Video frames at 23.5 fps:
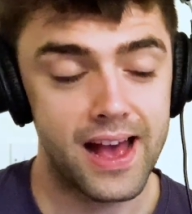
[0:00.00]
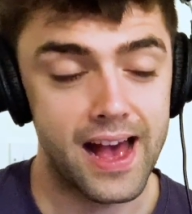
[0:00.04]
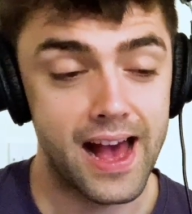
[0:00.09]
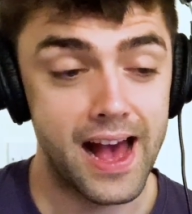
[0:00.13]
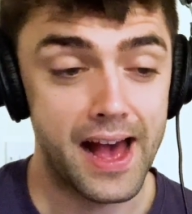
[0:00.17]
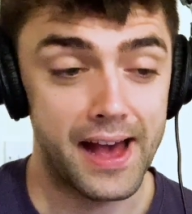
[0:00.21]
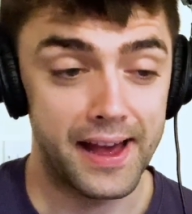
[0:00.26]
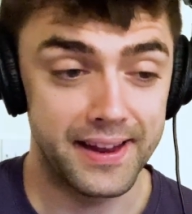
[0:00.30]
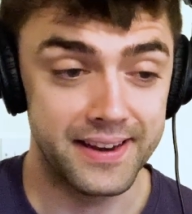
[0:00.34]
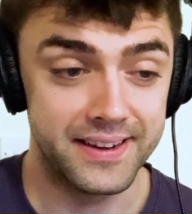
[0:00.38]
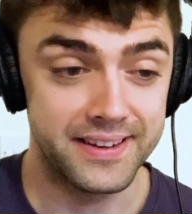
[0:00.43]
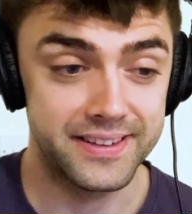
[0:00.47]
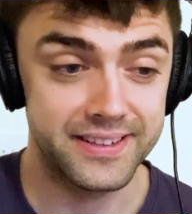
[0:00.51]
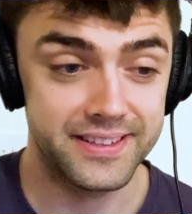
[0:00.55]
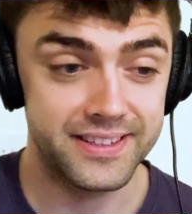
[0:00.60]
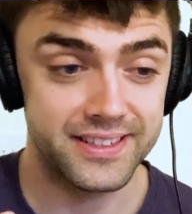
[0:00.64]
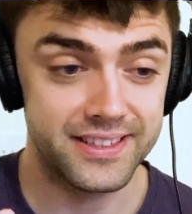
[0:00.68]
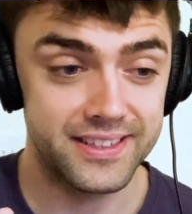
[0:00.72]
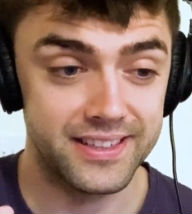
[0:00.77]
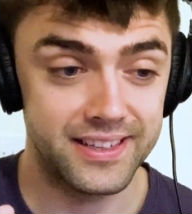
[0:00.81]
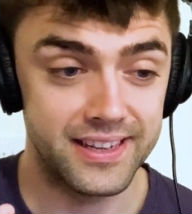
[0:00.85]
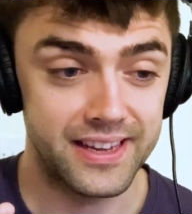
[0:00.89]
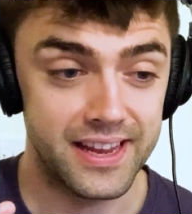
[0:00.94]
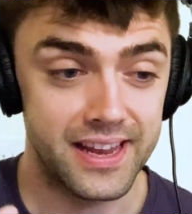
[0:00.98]
and
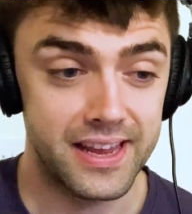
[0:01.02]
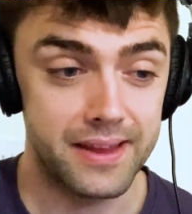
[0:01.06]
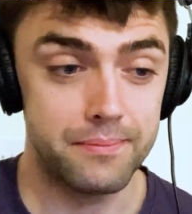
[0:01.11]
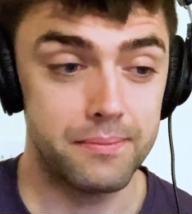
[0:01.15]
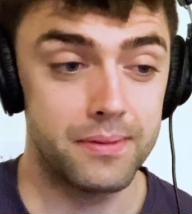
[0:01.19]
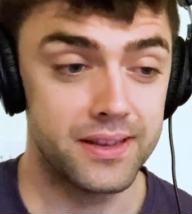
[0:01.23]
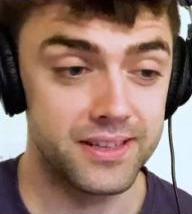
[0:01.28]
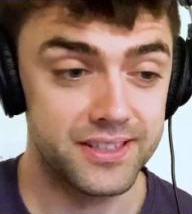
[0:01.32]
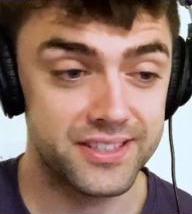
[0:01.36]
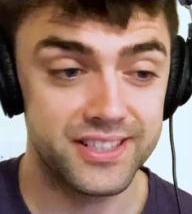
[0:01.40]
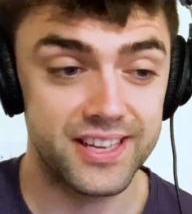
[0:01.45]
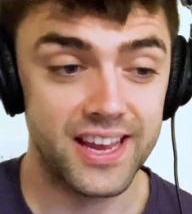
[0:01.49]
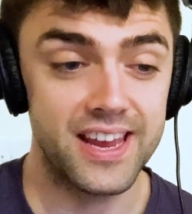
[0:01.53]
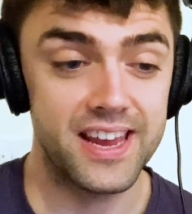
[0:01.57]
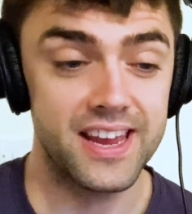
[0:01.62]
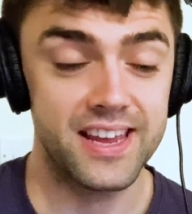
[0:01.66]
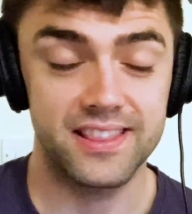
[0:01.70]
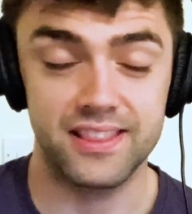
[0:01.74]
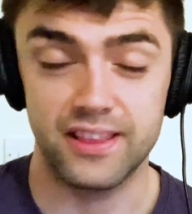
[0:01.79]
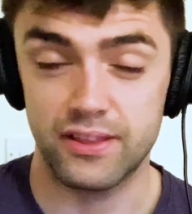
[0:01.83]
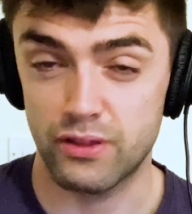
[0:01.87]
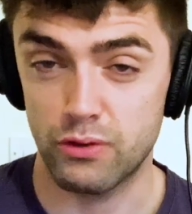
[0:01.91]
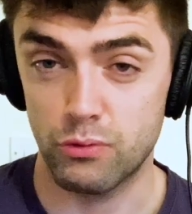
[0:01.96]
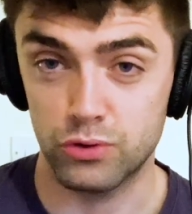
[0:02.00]
him
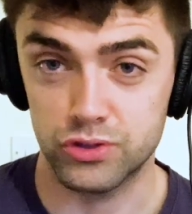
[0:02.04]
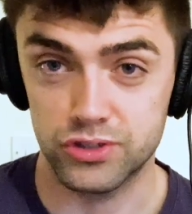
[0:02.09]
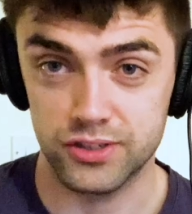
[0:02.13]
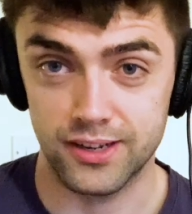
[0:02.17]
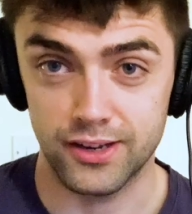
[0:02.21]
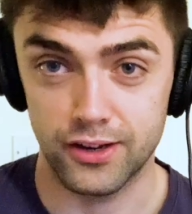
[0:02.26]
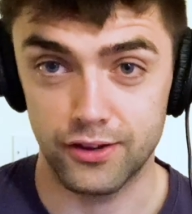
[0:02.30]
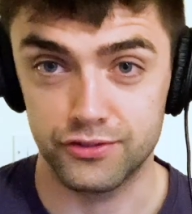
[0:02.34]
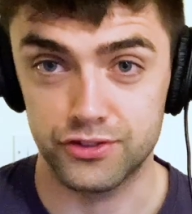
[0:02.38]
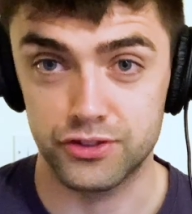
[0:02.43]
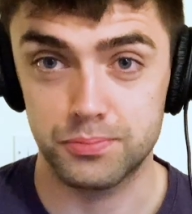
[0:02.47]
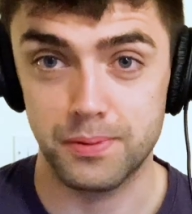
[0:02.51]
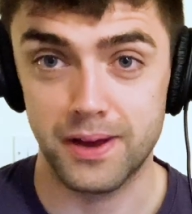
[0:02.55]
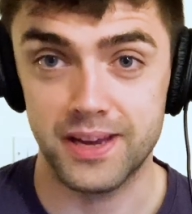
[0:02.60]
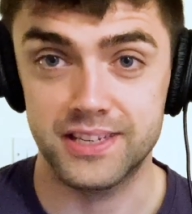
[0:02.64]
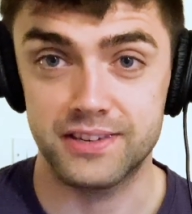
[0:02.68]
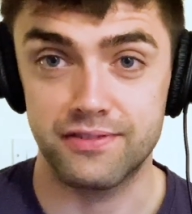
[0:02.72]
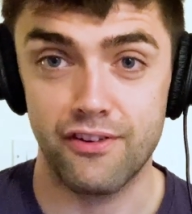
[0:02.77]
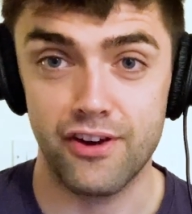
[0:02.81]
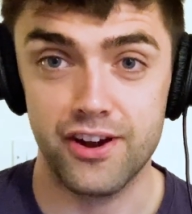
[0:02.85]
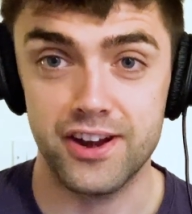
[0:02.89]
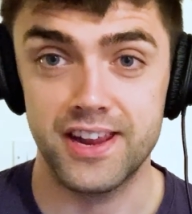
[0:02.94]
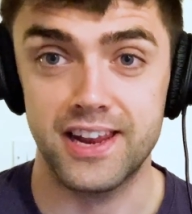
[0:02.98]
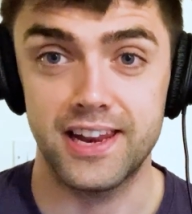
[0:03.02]
saying that there wasn't a lot of space,
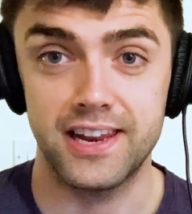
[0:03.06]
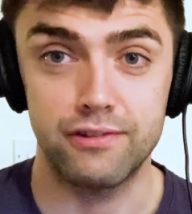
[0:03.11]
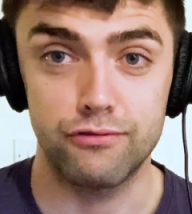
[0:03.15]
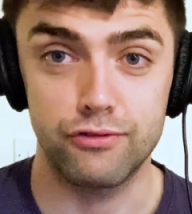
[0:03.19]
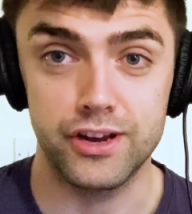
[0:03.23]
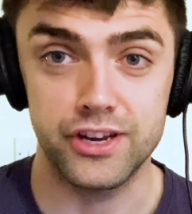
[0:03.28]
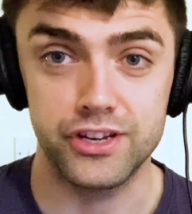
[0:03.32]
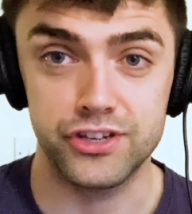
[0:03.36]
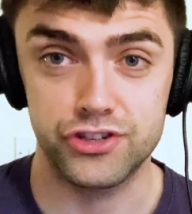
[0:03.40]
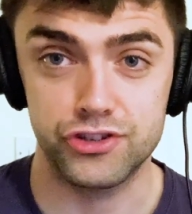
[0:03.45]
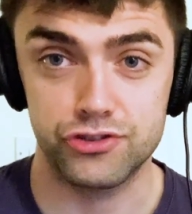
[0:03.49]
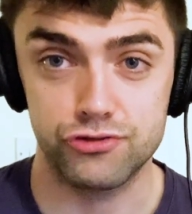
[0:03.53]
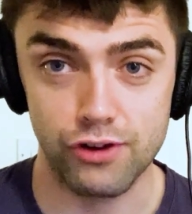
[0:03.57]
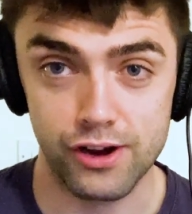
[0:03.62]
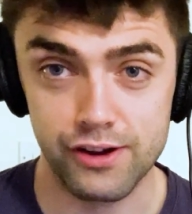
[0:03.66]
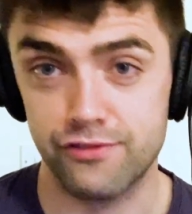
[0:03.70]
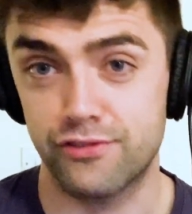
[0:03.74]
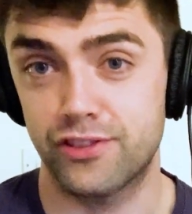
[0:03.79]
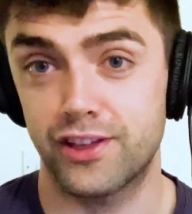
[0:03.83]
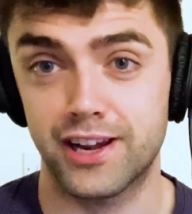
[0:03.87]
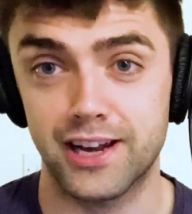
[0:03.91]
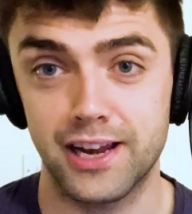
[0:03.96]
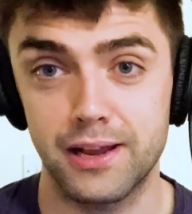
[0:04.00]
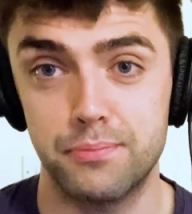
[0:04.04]
very nearly reached straight
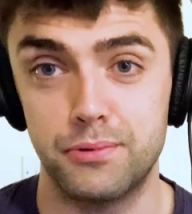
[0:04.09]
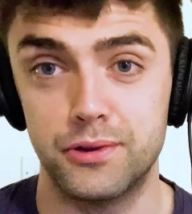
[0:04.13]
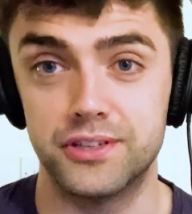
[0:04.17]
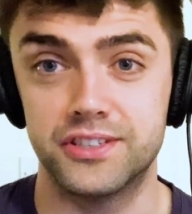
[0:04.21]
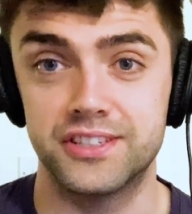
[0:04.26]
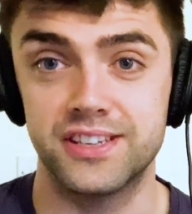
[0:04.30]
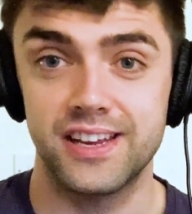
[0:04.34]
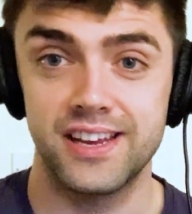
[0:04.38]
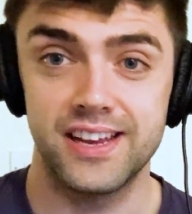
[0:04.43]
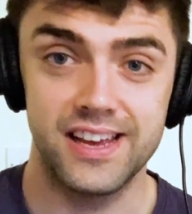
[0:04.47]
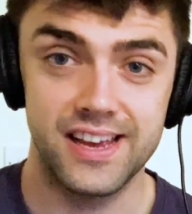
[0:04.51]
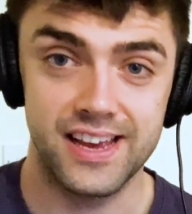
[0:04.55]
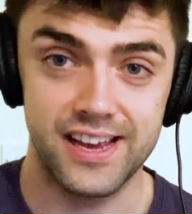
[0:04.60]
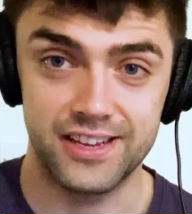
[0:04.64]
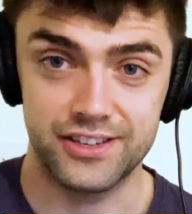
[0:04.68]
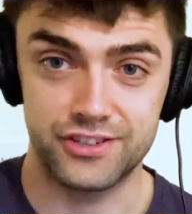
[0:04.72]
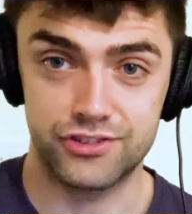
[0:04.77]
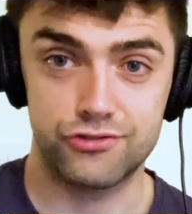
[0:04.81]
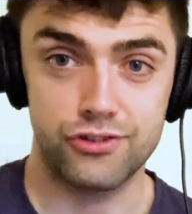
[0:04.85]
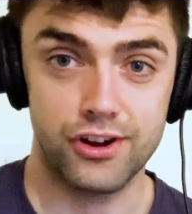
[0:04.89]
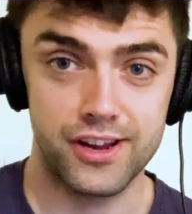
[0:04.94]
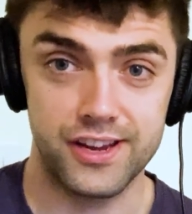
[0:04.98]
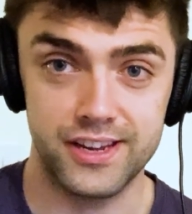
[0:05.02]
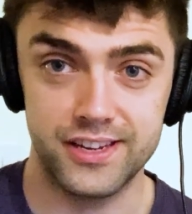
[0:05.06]
for the clippers and
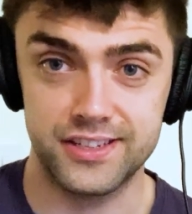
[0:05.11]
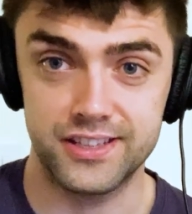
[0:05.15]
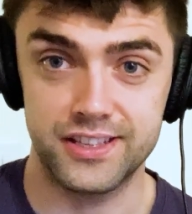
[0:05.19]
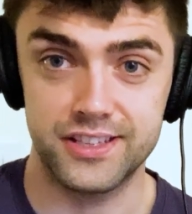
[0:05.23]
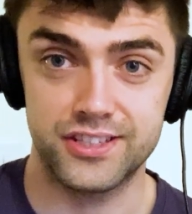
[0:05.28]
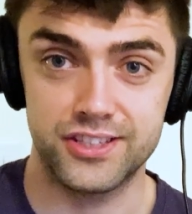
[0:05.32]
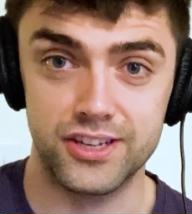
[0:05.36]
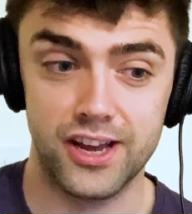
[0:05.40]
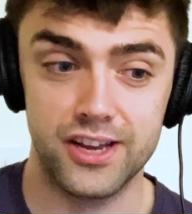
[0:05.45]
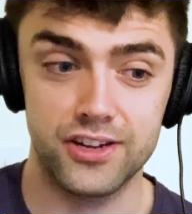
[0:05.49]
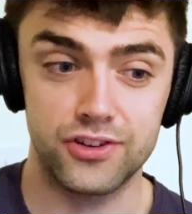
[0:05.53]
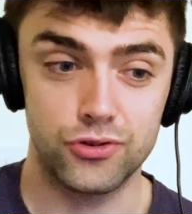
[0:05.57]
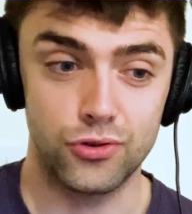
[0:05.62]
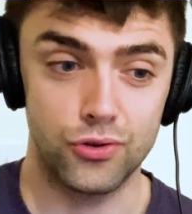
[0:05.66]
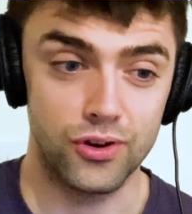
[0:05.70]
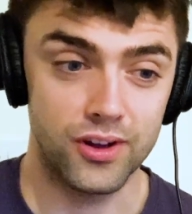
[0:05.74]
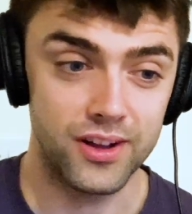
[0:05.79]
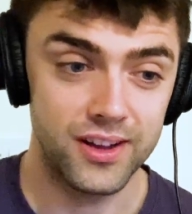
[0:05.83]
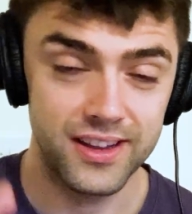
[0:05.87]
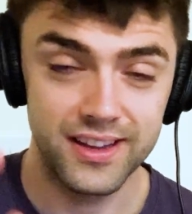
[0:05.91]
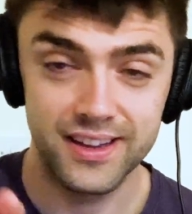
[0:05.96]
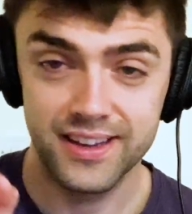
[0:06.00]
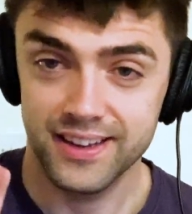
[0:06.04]
straight into the side door.